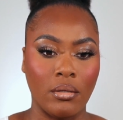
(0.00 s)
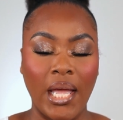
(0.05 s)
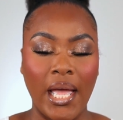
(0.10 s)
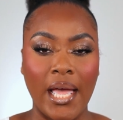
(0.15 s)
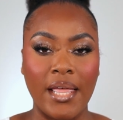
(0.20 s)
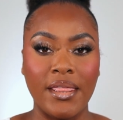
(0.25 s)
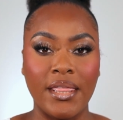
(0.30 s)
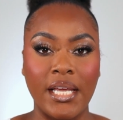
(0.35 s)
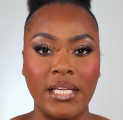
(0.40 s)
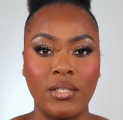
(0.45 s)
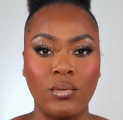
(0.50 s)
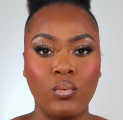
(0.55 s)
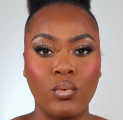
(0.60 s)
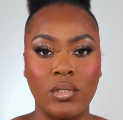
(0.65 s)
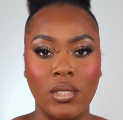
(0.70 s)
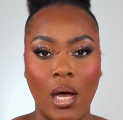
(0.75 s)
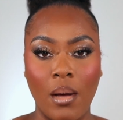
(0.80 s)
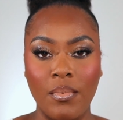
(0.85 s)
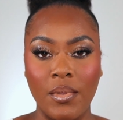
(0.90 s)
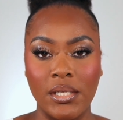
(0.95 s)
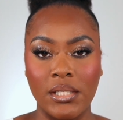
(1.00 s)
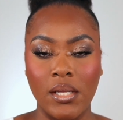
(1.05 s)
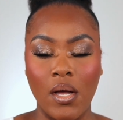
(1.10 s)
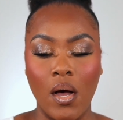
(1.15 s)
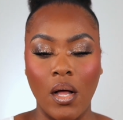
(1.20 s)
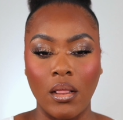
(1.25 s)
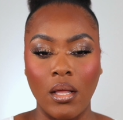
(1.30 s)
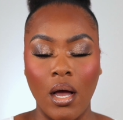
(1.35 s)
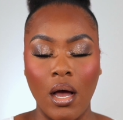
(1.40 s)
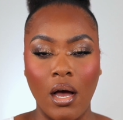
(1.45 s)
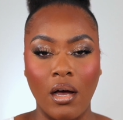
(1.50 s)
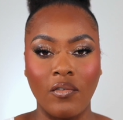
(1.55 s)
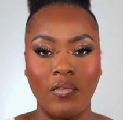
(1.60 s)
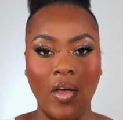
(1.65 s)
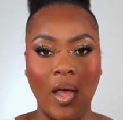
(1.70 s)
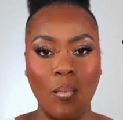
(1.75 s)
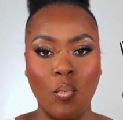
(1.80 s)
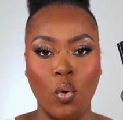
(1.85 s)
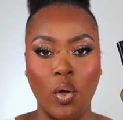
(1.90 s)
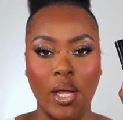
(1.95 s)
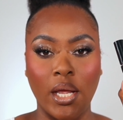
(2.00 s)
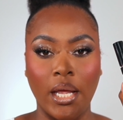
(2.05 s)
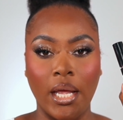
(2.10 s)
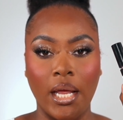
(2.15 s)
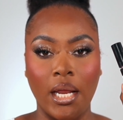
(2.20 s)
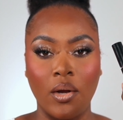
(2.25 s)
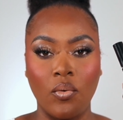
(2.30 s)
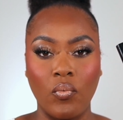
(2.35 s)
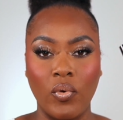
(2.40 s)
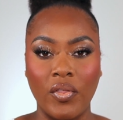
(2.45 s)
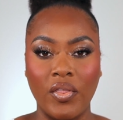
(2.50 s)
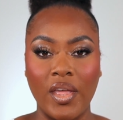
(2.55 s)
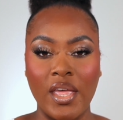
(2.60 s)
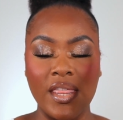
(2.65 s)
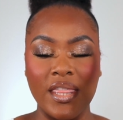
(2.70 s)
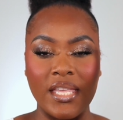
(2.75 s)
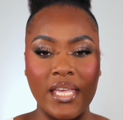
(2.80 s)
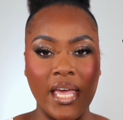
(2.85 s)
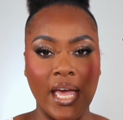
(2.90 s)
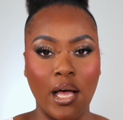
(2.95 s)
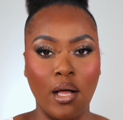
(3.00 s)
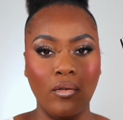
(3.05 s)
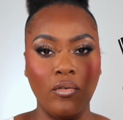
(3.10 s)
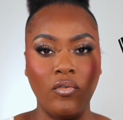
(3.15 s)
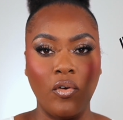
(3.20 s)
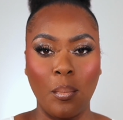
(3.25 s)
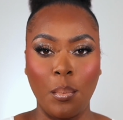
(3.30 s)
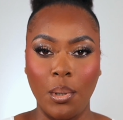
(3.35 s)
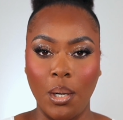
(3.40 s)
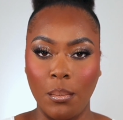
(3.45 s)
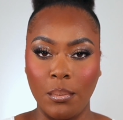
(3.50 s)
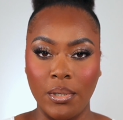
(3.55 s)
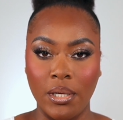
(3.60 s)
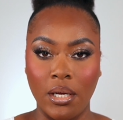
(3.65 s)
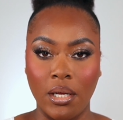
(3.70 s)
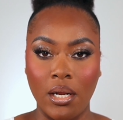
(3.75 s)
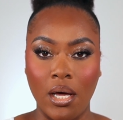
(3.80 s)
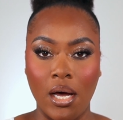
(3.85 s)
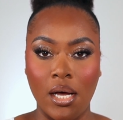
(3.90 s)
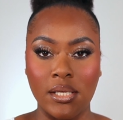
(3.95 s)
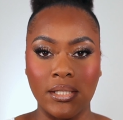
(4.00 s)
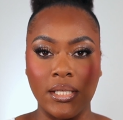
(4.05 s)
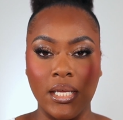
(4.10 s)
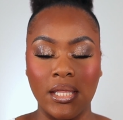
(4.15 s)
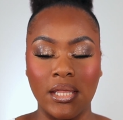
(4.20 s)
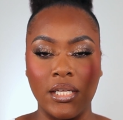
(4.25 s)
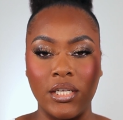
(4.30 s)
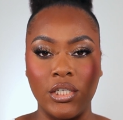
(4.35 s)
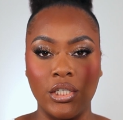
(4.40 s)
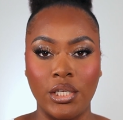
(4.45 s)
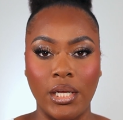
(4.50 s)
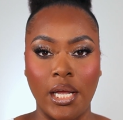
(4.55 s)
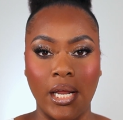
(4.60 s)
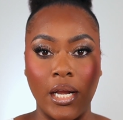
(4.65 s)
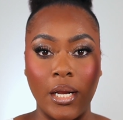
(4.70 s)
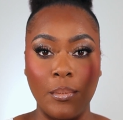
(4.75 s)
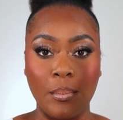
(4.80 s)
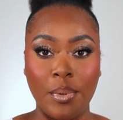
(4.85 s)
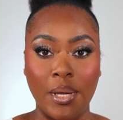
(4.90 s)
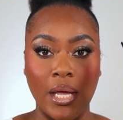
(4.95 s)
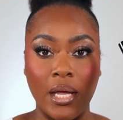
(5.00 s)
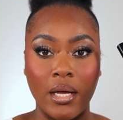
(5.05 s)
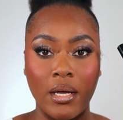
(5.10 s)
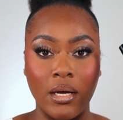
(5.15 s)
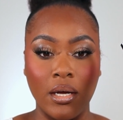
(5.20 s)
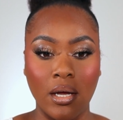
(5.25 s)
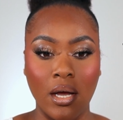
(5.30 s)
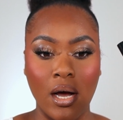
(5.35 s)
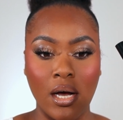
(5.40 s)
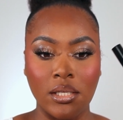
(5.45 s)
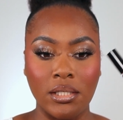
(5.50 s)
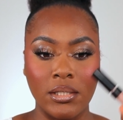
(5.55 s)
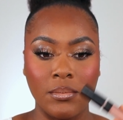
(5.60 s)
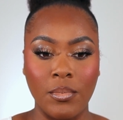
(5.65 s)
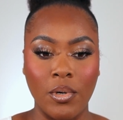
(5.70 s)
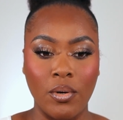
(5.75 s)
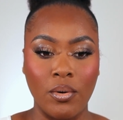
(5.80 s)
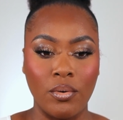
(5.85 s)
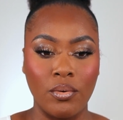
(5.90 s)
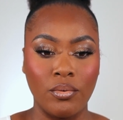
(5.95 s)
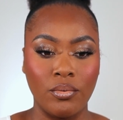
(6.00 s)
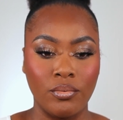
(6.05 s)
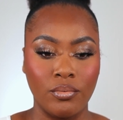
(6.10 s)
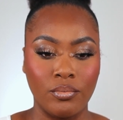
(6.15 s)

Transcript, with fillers: And then to top this all off, I'm going in with the e l f Plumping Gloss in the shade Pink Cosmo.